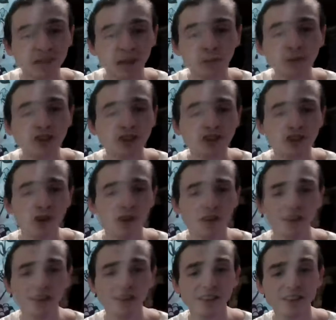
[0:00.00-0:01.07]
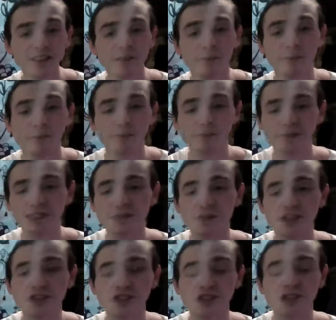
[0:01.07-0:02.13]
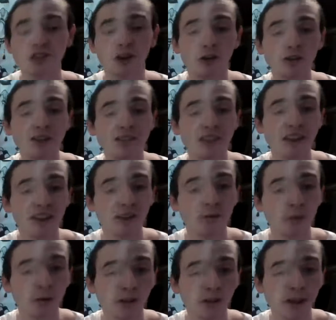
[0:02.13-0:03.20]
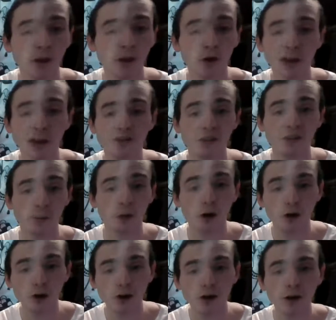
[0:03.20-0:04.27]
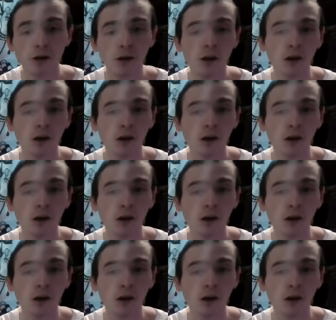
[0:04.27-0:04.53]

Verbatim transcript: but just know that these messages are intended for Leo and their partner,